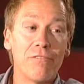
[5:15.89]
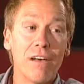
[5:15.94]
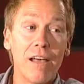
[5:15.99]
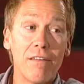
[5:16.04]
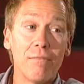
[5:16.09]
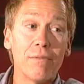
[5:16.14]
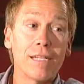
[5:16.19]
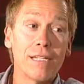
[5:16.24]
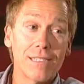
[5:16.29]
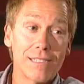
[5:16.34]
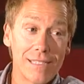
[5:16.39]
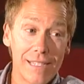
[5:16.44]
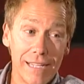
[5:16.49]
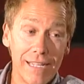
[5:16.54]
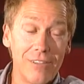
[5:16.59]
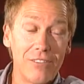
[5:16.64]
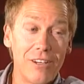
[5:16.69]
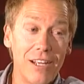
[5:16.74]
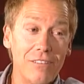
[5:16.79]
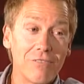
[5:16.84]
five minutes
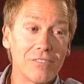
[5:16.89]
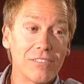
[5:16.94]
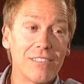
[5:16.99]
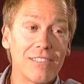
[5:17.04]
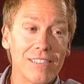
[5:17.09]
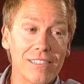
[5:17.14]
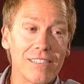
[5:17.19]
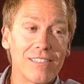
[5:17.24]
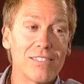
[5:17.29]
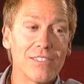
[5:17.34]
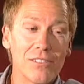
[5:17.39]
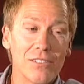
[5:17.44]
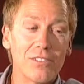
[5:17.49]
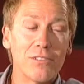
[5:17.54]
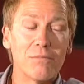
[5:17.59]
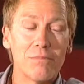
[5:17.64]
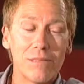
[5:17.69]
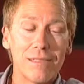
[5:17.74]
later after he listened to it,